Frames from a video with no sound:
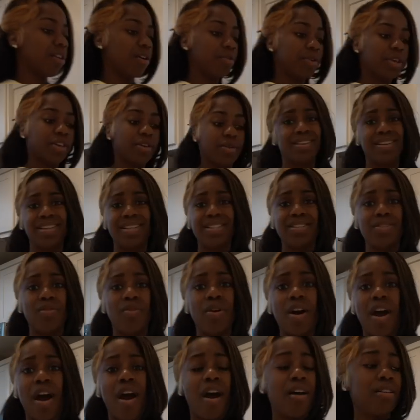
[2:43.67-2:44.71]
on him.
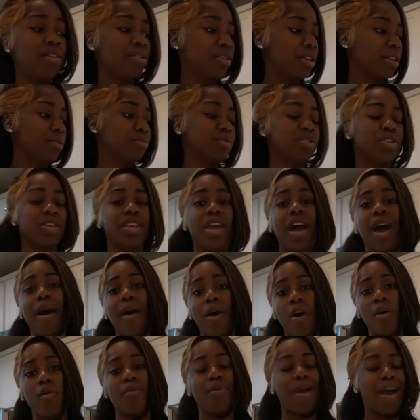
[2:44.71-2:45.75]
So y'all
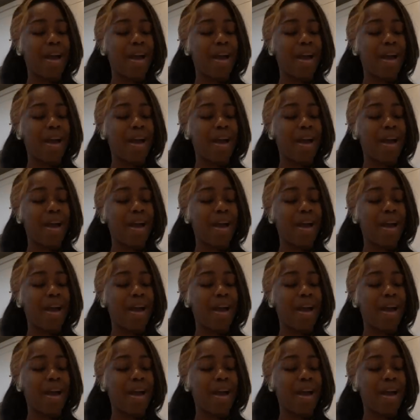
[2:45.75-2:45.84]
hope